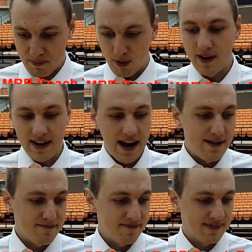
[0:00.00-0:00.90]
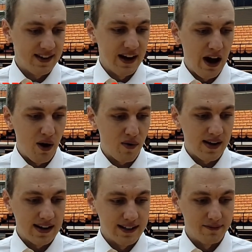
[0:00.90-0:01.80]
Pre-game, you
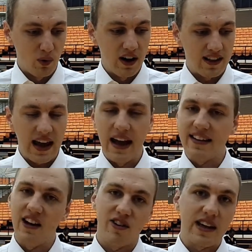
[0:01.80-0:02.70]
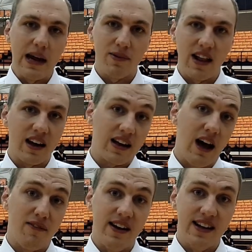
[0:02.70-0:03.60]
know, one of the guys entered the game with a lot of
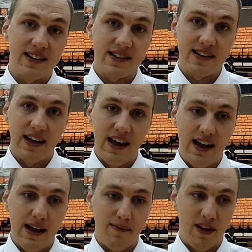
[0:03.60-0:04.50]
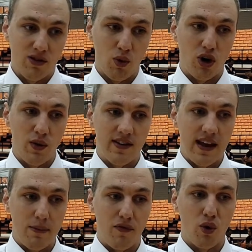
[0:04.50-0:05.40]
confidence. That's a word we
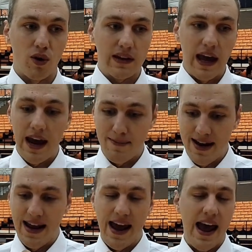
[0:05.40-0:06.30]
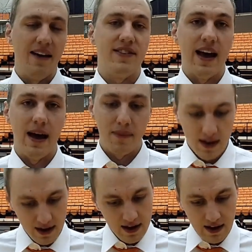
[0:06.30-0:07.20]
said before the game and at halftime.
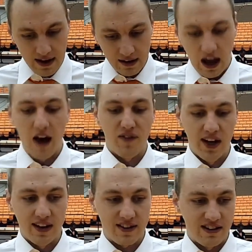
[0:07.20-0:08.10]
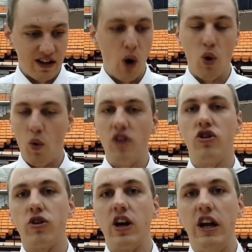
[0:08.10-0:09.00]
Confidence is knowing what
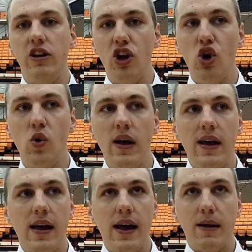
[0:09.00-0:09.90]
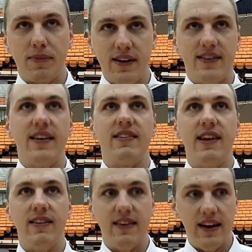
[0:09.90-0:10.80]
you're going to do,
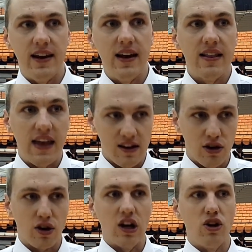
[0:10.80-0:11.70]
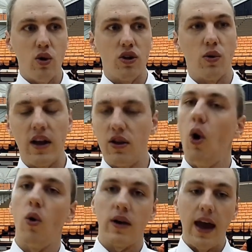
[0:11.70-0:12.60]
consistency that you're going to do it throughout the
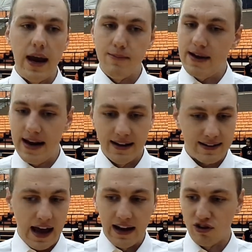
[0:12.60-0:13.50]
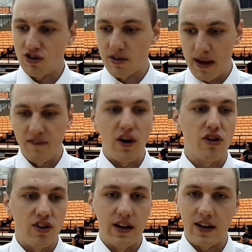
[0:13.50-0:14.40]
whole game, and kind of just some
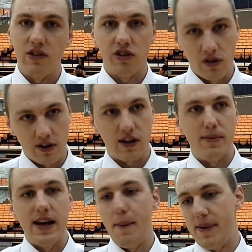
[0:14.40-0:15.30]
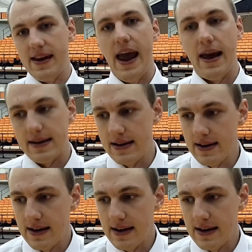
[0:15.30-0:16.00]
adversity because you're going to be up and down.